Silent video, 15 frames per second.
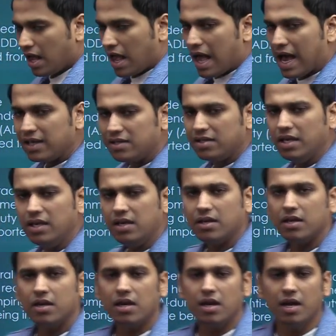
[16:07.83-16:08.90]
I think
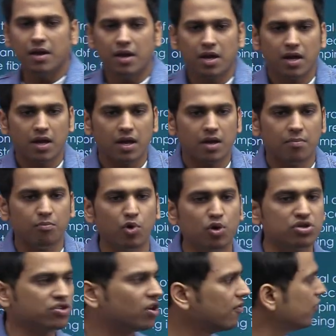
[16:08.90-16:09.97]

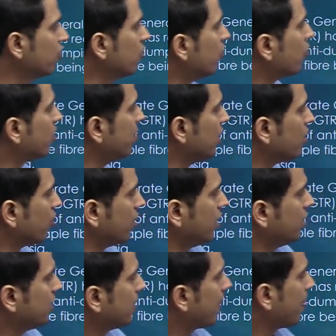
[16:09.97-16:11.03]
most of you would be
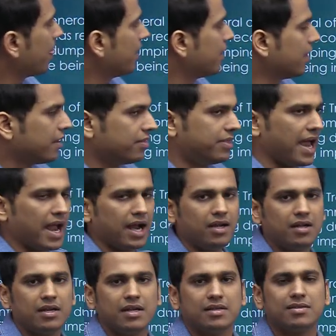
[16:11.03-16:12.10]
knowing that
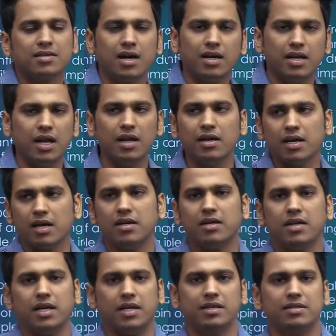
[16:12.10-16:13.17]
certain
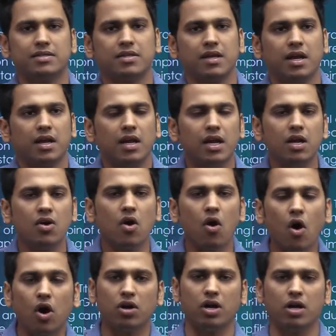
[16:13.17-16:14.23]
countries, in
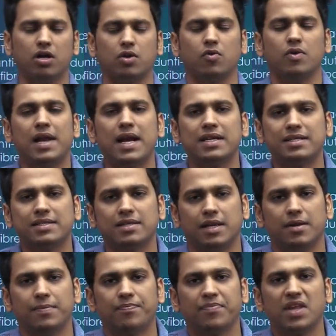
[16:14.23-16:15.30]
order to, let's
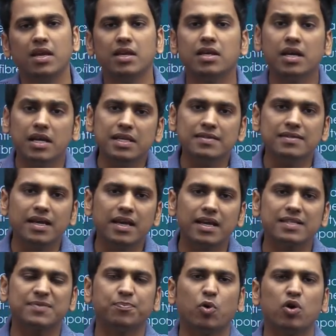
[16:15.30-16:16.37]
say, increase their
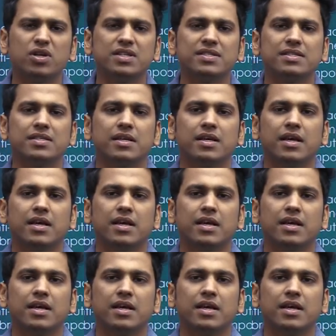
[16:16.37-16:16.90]
exports,